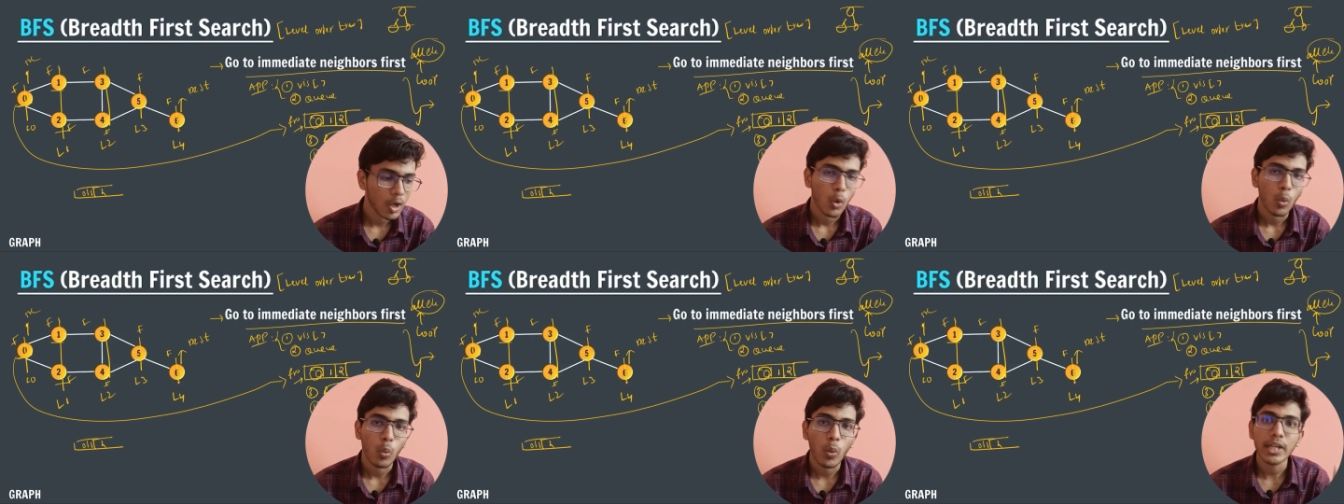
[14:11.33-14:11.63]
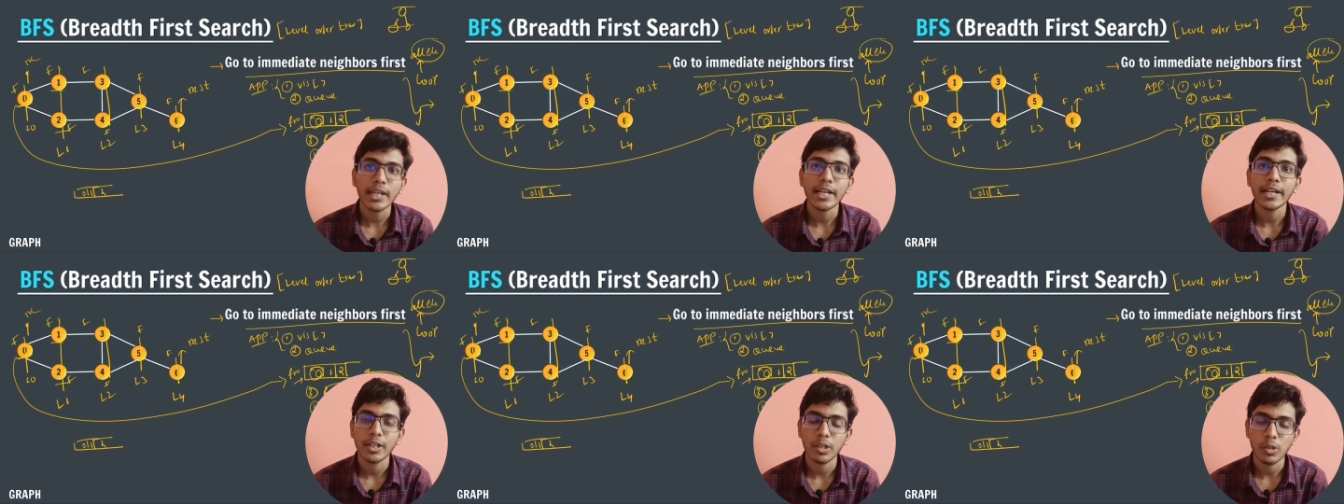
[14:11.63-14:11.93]

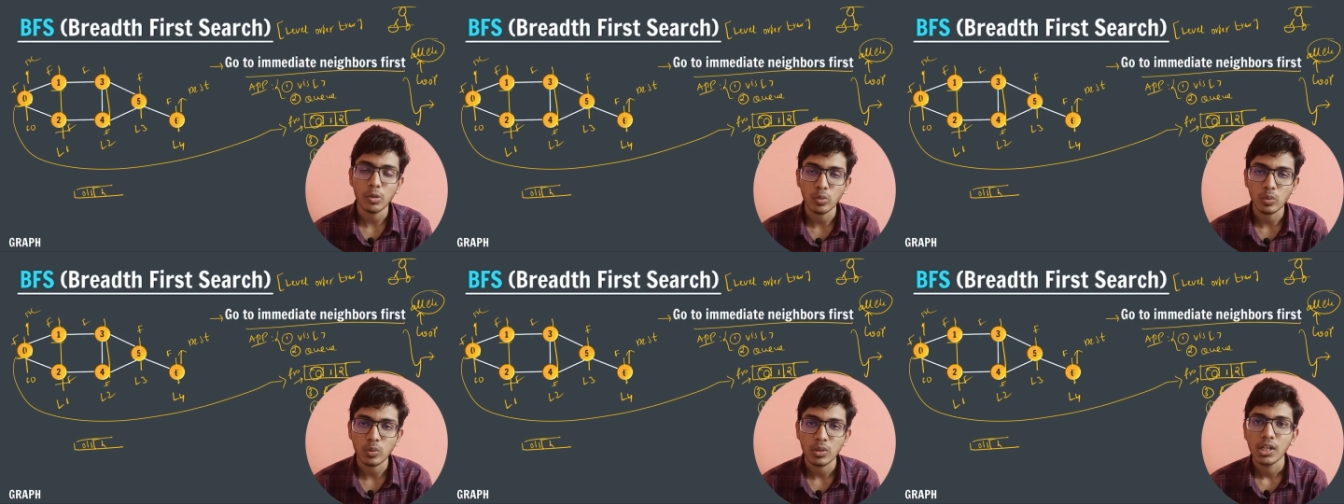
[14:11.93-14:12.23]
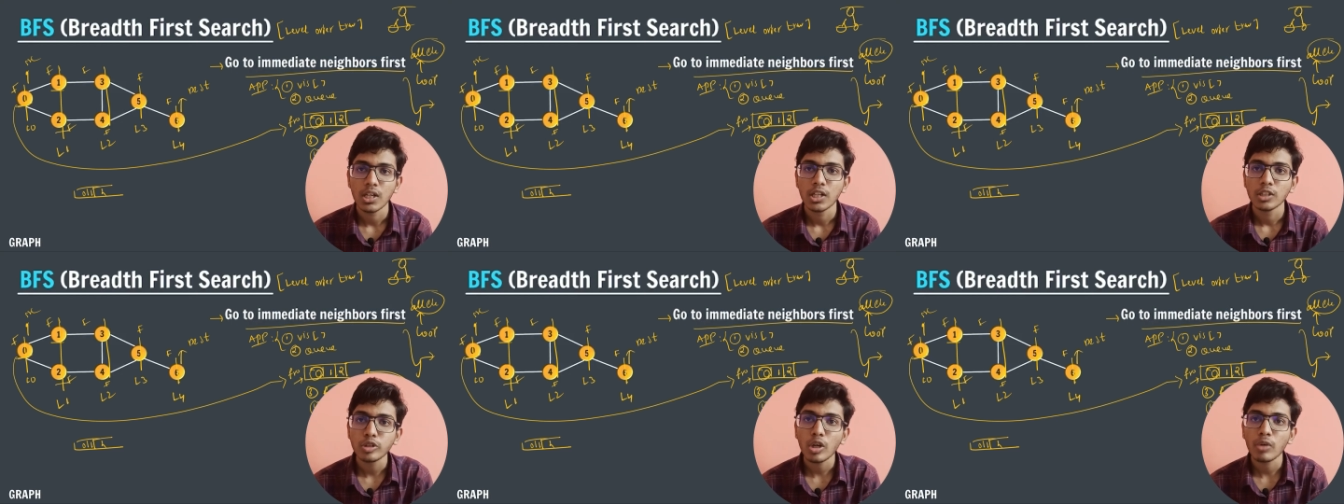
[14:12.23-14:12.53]
1 and 2.
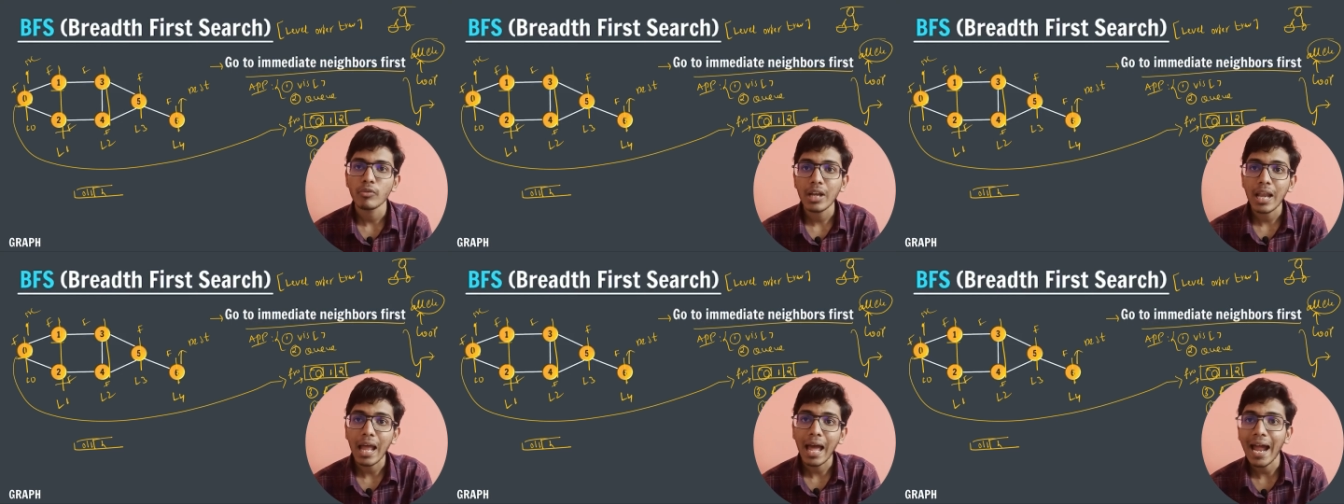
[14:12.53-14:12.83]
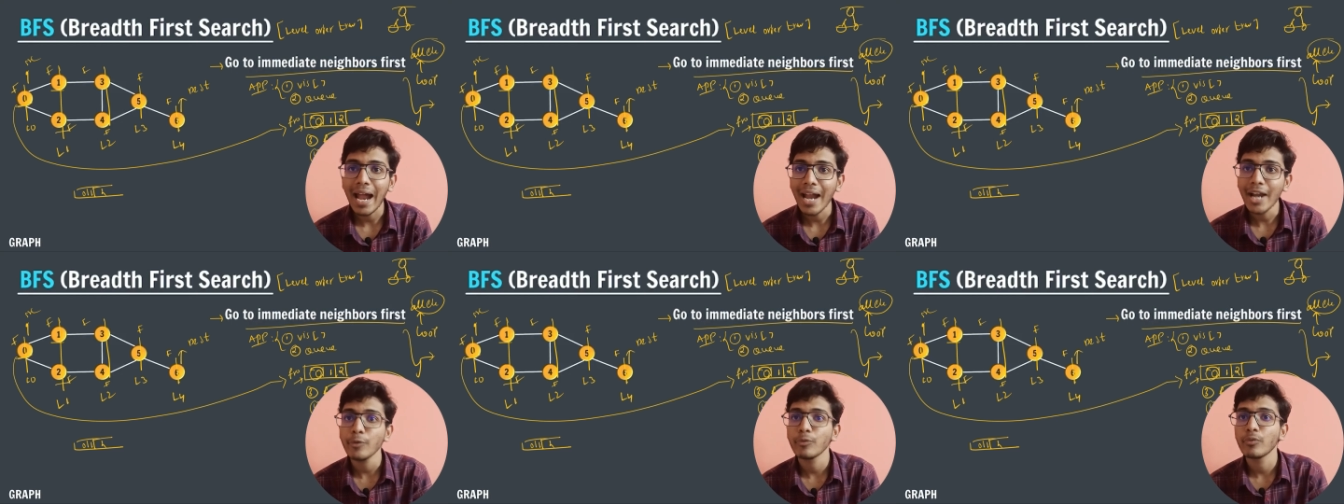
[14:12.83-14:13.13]
So I will
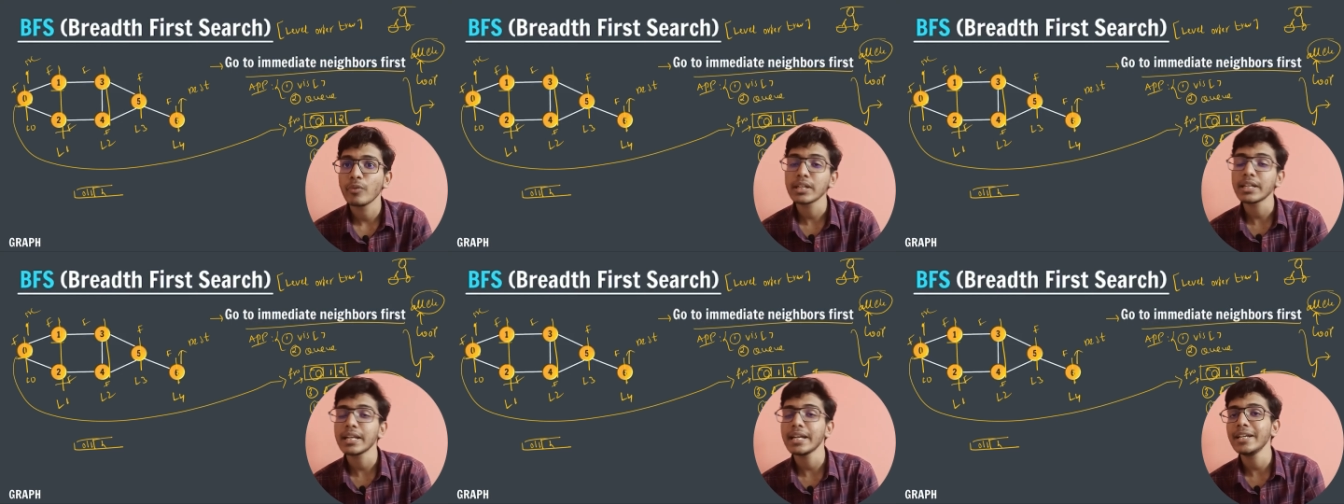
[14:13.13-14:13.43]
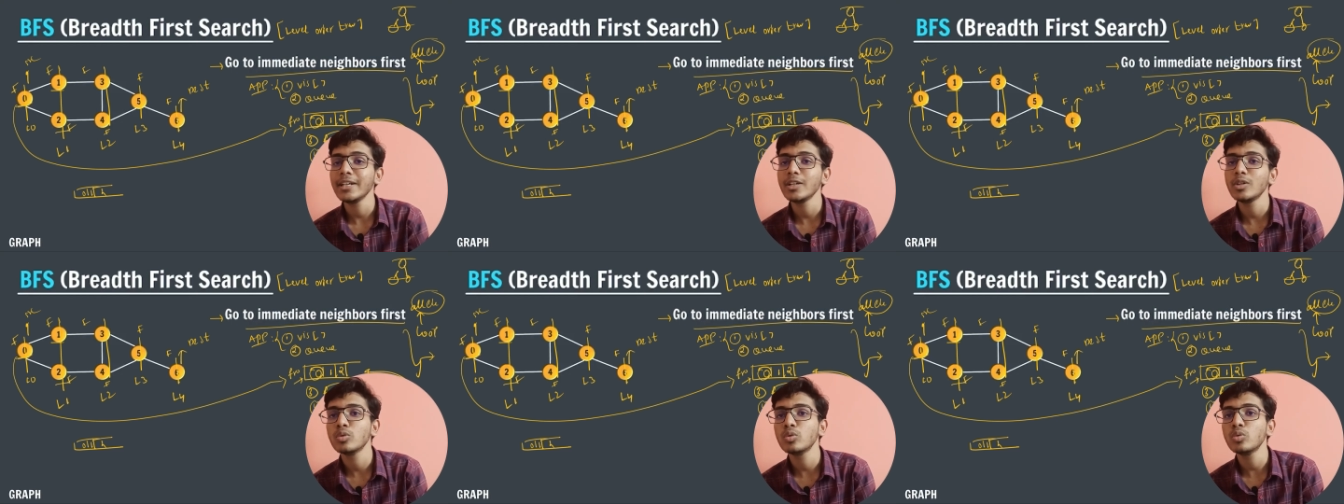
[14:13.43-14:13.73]
add 1
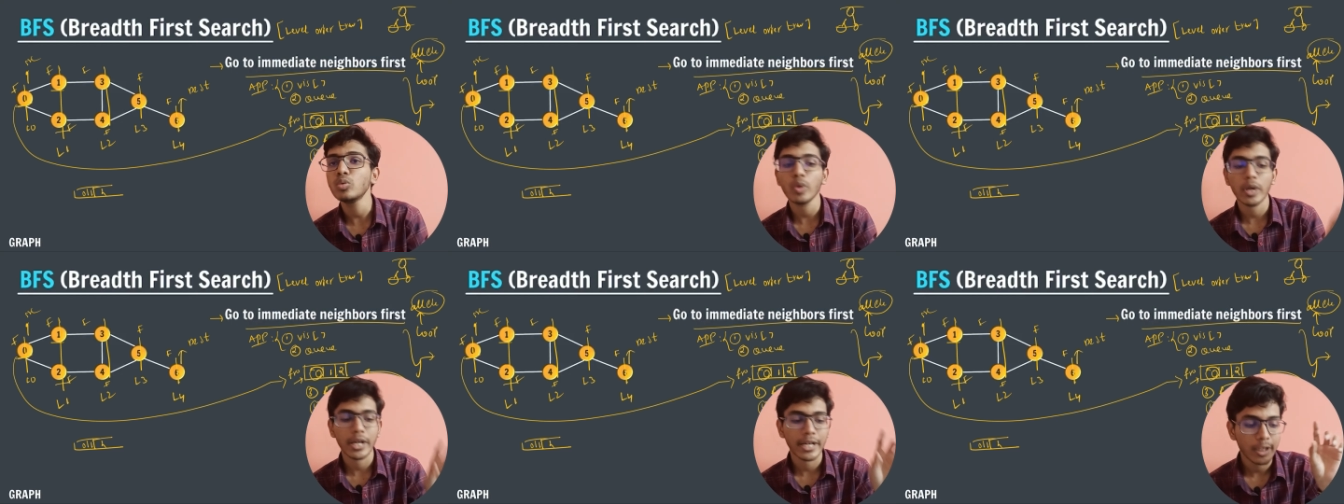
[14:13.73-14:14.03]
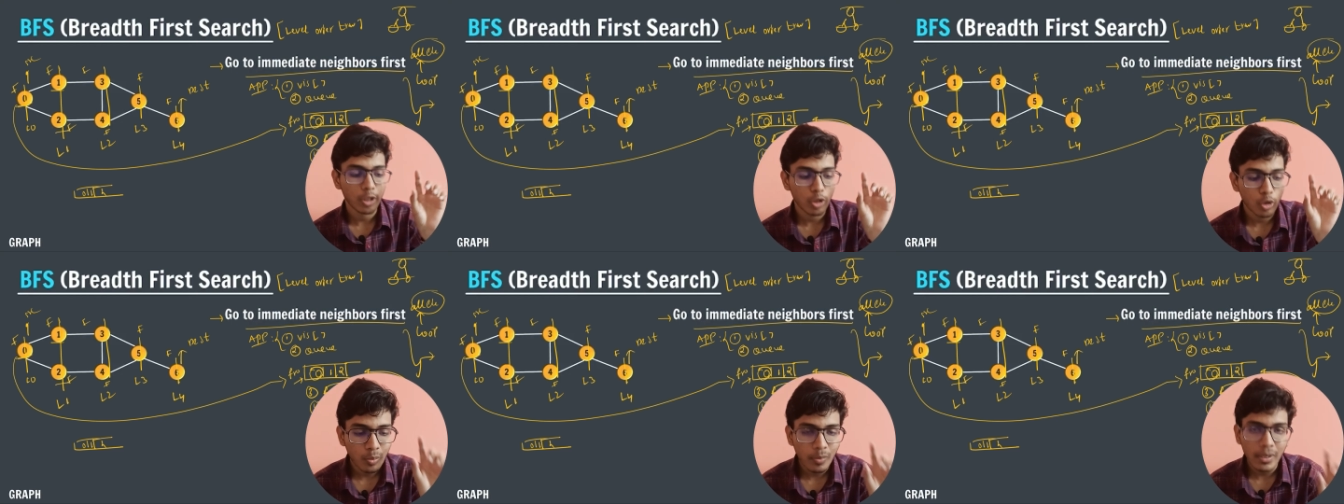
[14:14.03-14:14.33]
and 2
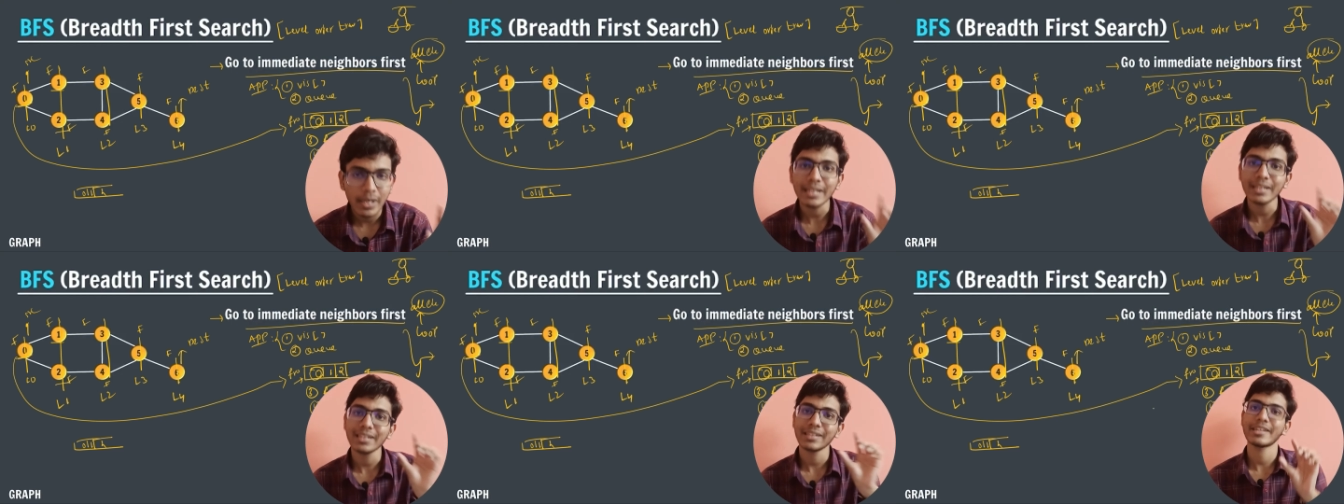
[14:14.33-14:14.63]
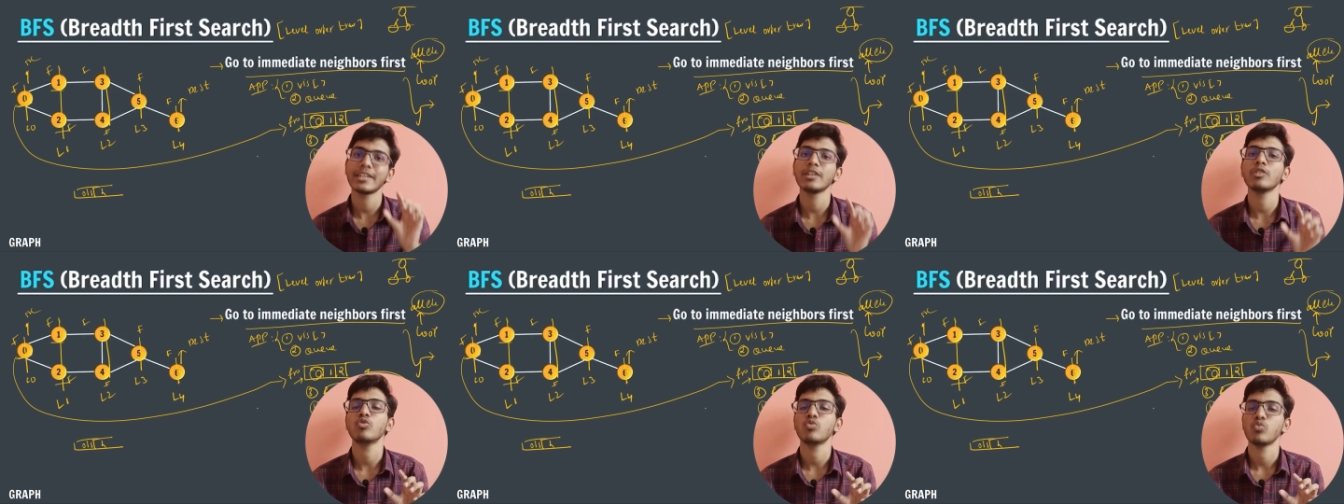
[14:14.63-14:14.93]
into my
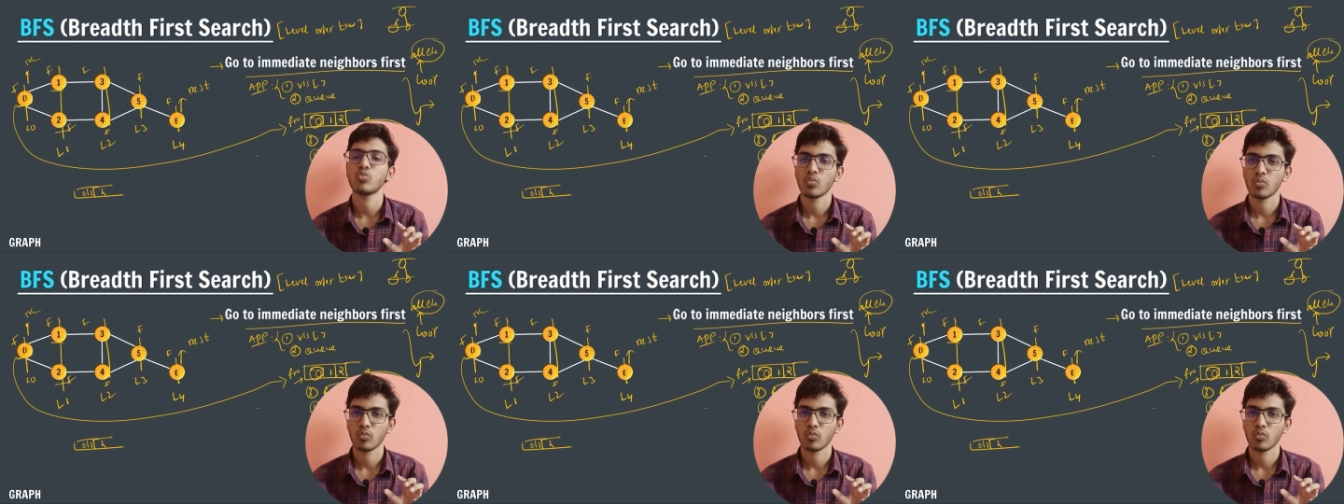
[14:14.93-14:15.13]
queue.